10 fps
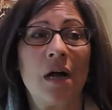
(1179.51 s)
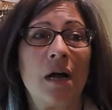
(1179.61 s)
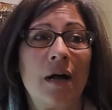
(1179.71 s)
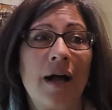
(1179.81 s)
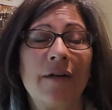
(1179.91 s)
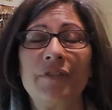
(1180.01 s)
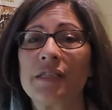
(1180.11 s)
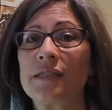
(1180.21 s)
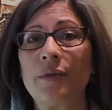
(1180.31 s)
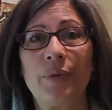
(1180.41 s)

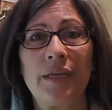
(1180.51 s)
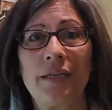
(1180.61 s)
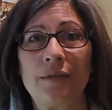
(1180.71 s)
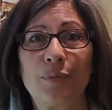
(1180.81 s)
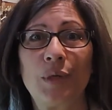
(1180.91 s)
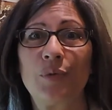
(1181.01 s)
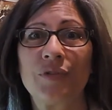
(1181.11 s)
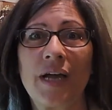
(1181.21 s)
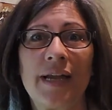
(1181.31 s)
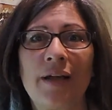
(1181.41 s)
Obviously, we will
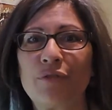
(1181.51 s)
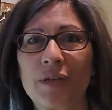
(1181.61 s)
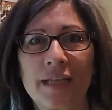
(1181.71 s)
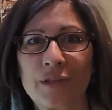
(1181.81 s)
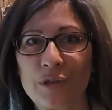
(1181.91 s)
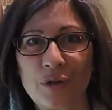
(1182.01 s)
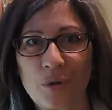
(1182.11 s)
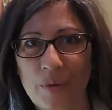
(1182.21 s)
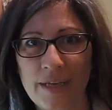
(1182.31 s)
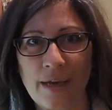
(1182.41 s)
not ever get the look
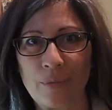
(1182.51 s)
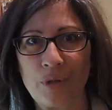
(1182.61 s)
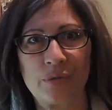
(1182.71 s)
we get